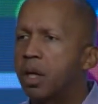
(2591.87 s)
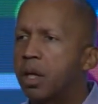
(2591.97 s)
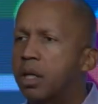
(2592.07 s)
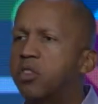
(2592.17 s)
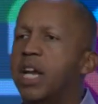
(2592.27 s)

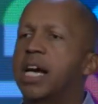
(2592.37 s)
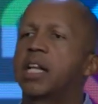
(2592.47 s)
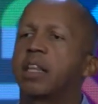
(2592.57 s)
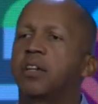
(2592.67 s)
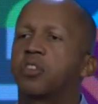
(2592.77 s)
He said, "I
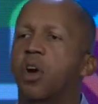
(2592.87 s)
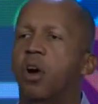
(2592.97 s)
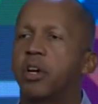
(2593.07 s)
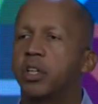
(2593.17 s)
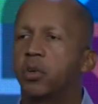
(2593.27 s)
got that
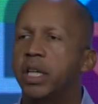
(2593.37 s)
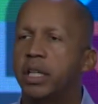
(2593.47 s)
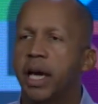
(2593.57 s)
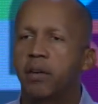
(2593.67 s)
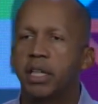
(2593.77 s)
scar in
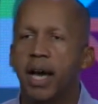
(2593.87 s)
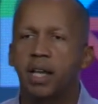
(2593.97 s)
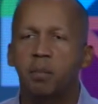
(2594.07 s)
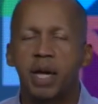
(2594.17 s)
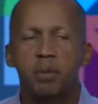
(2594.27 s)
Greene County,
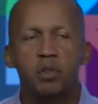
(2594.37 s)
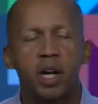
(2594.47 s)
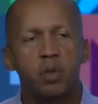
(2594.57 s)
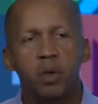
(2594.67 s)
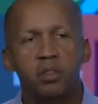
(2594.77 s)
Alabama,
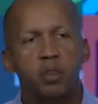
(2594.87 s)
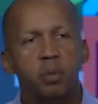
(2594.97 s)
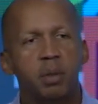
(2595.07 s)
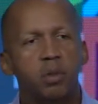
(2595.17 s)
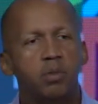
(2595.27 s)
trying to register
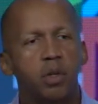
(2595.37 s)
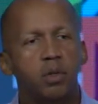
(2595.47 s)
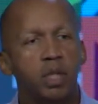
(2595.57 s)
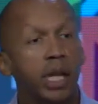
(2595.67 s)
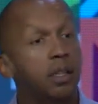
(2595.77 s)
people to
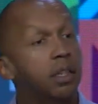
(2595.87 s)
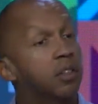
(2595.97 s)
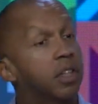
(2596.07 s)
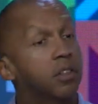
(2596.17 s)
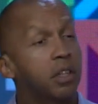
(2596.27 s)
vote in
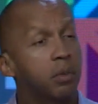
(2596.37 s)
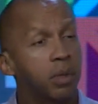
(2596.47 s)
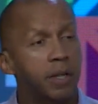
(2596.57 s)
1963.